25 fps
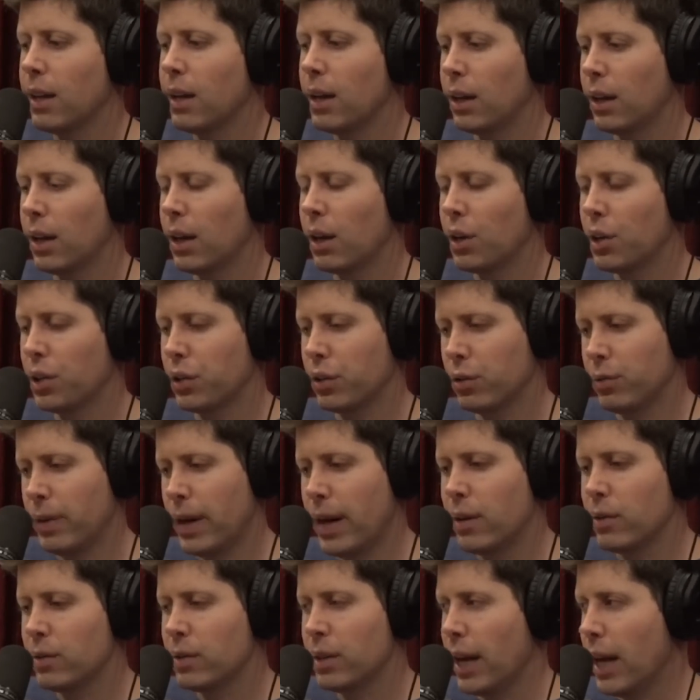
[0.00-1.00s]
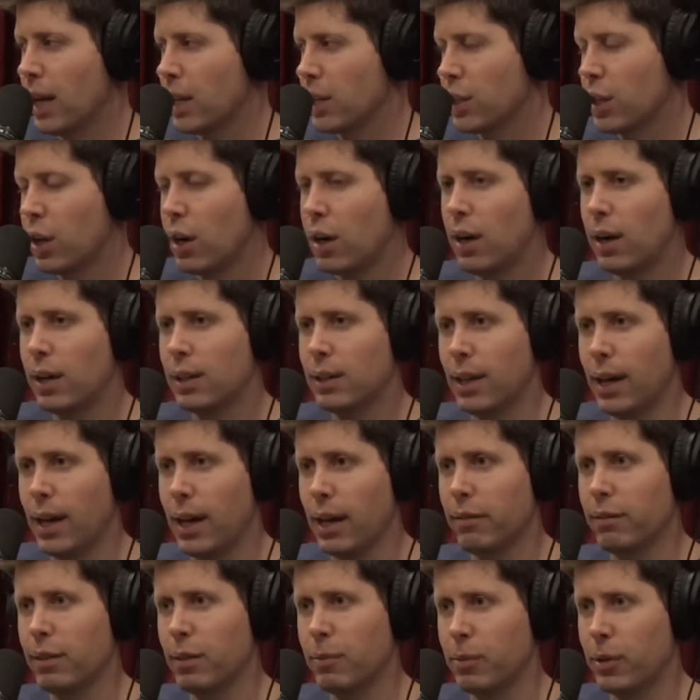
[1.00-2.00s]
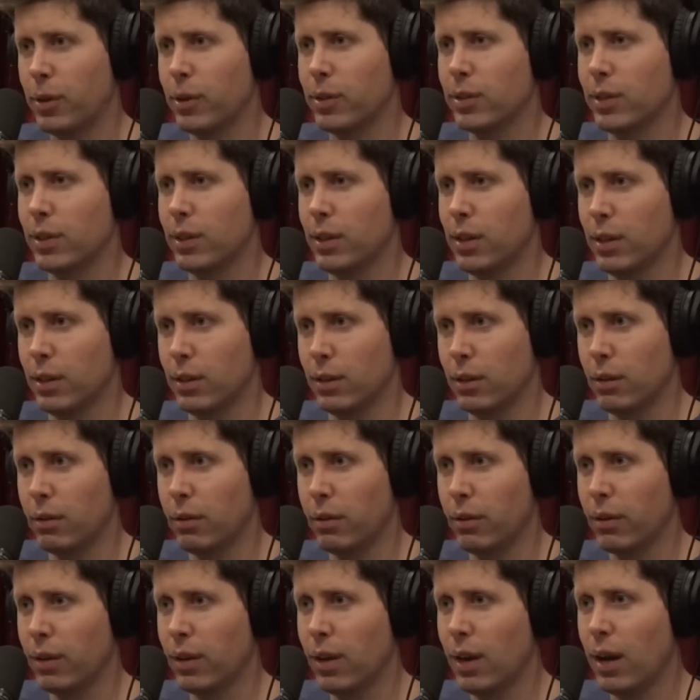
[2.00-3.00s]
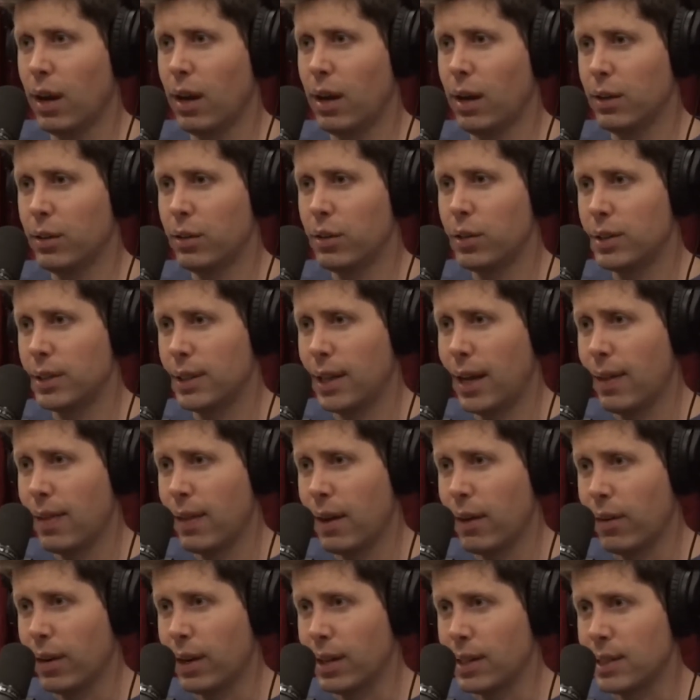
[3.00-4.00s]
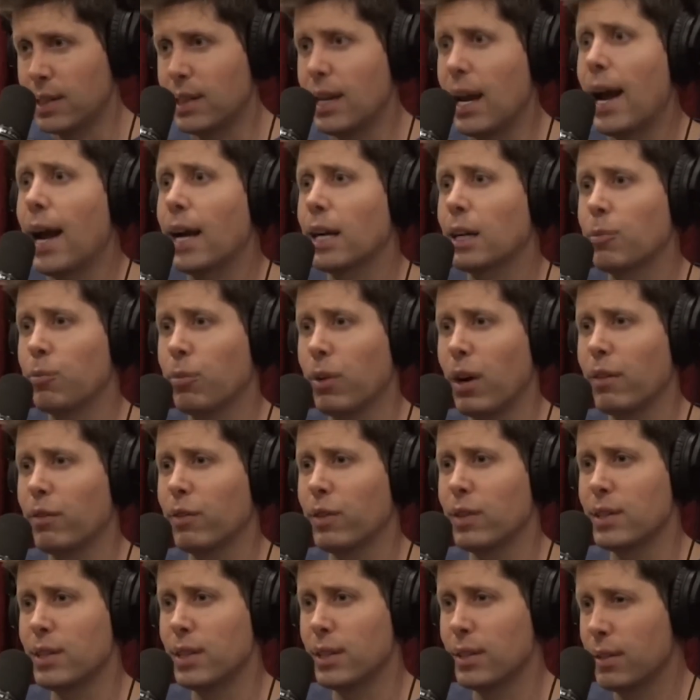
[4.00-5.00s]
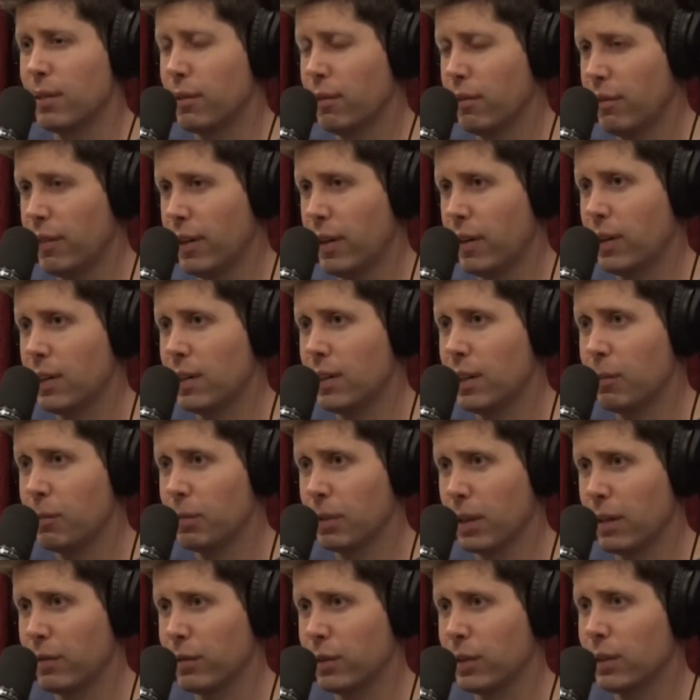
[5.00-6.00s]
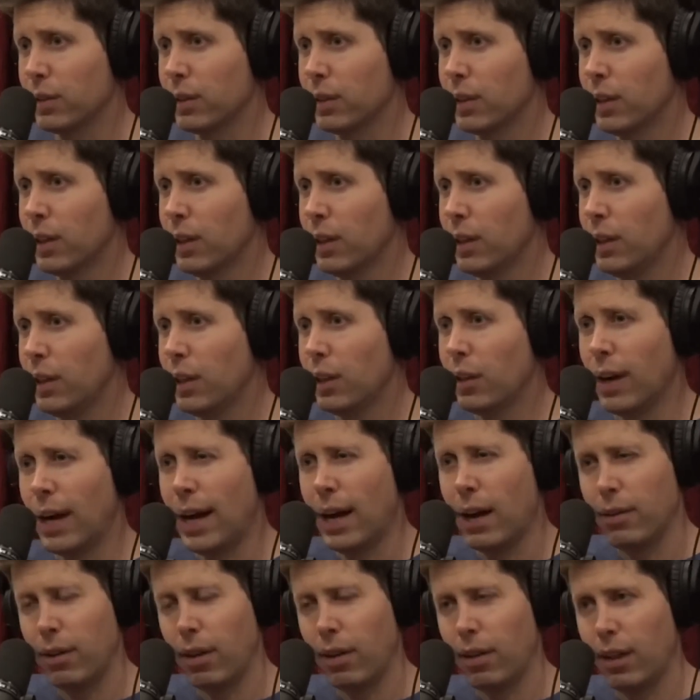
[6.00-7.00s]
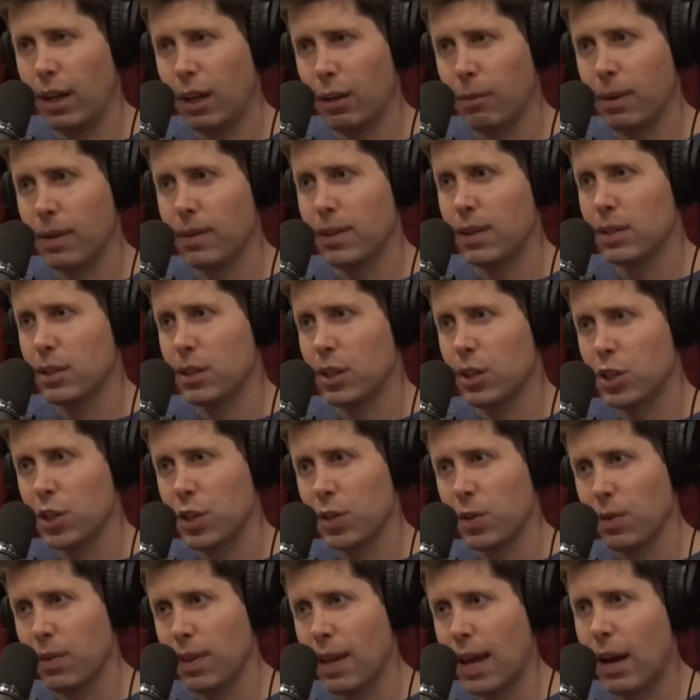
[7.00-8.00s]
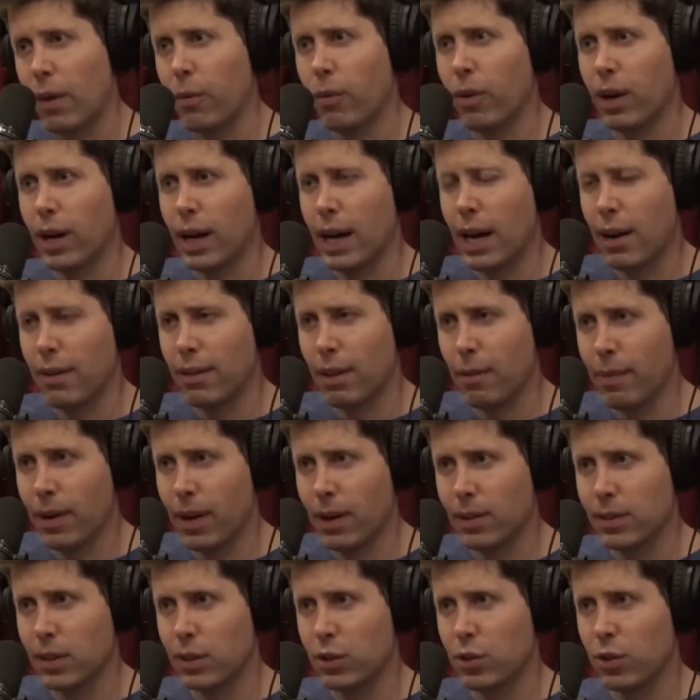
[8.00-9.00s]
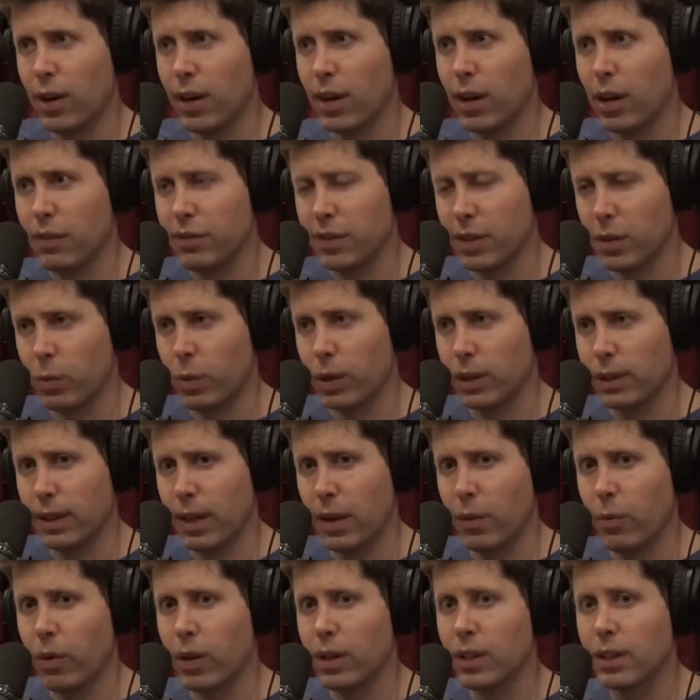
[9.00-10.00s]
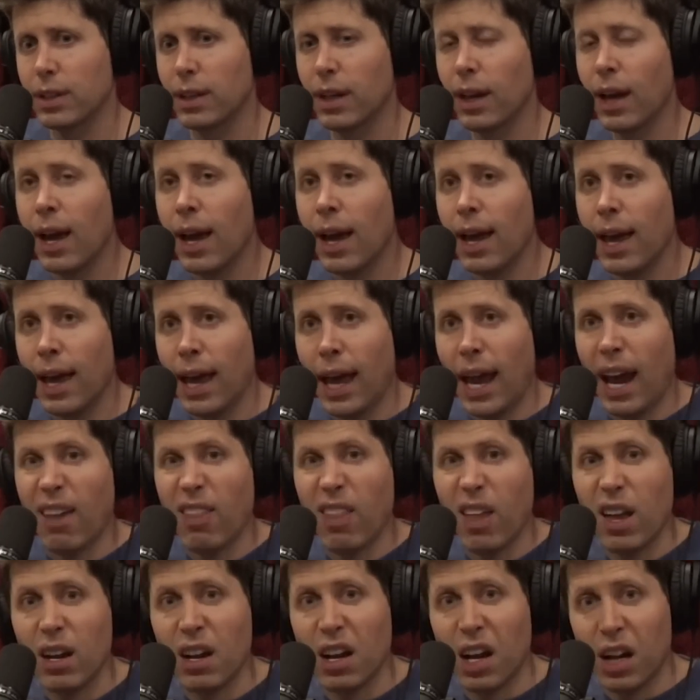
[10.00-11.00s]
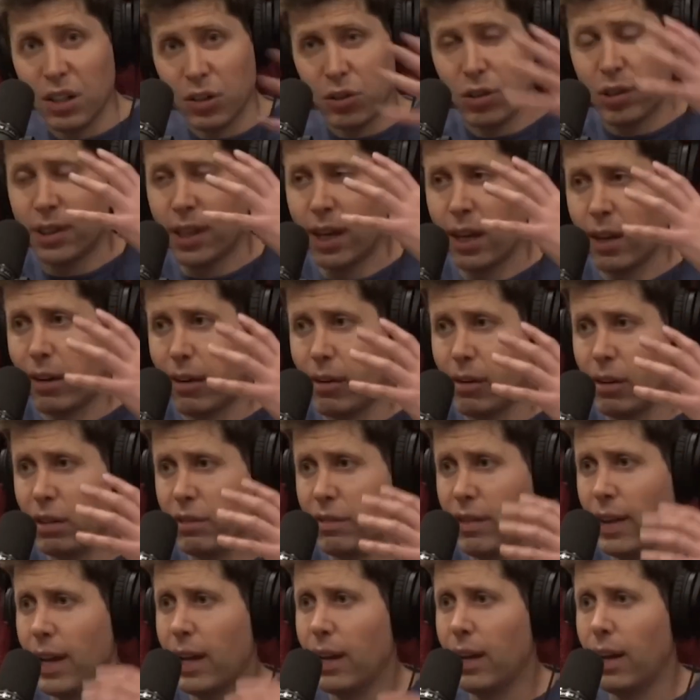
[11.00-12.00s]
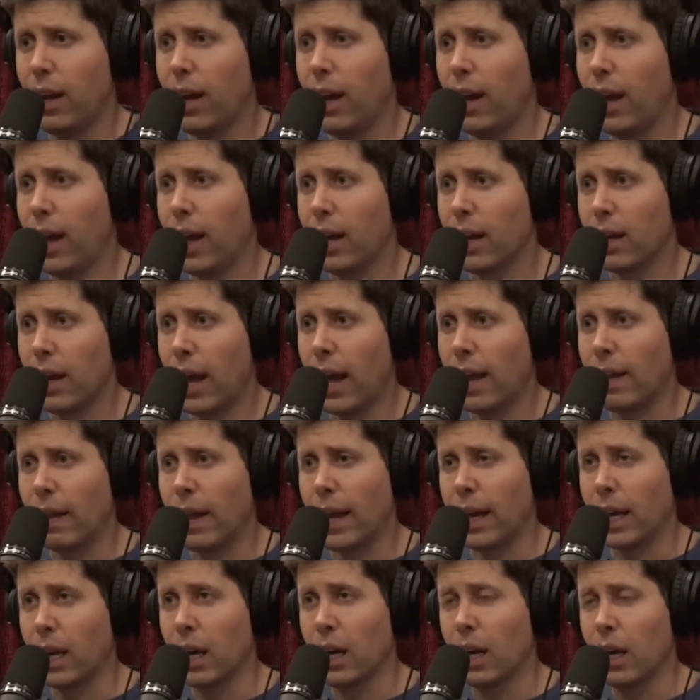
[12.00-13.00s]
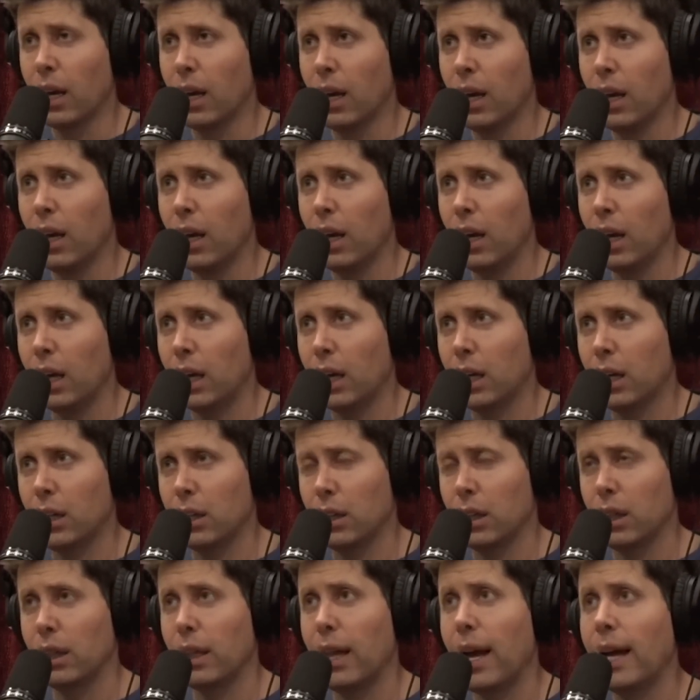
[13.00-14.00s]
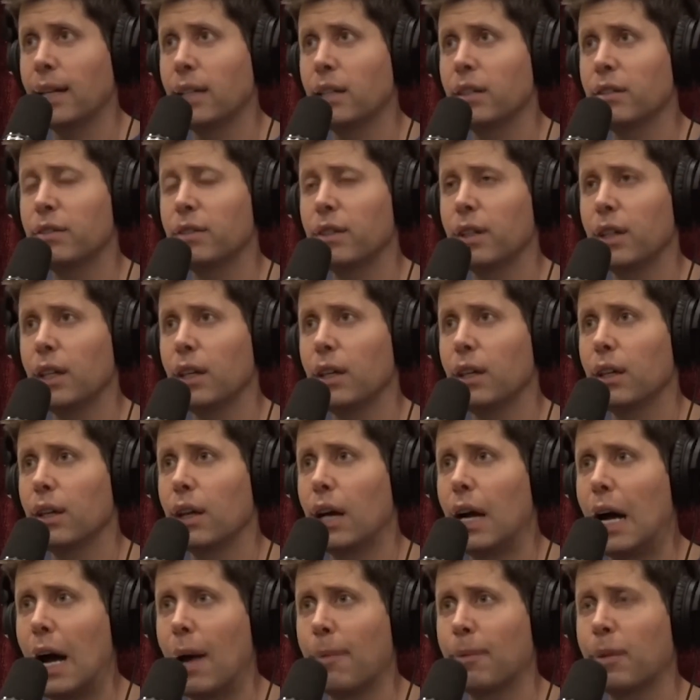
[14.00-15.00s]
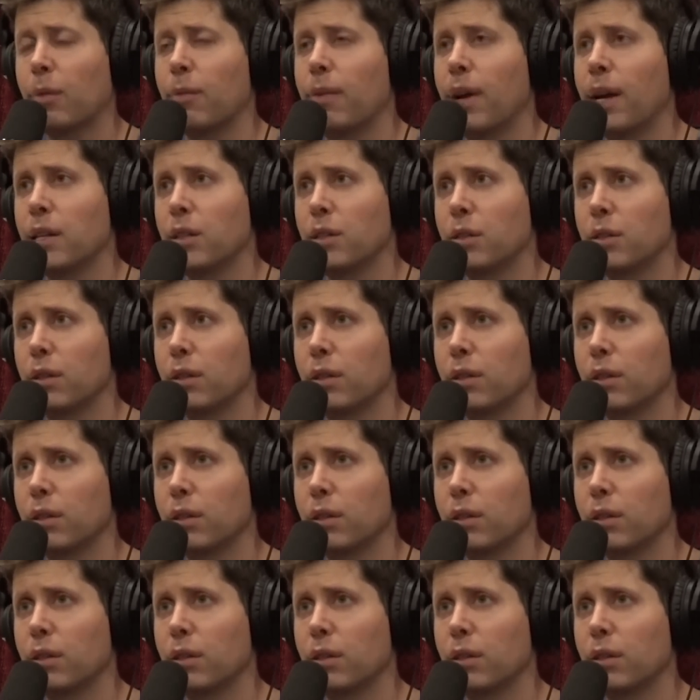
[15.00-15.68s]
that it can go around and talk to every person on Earth, understand their exact preferences at a very deep level, you know, how they think about this issue and that one and how they balance the trade-offs and what they want, and then understand all of that and like collectively optimize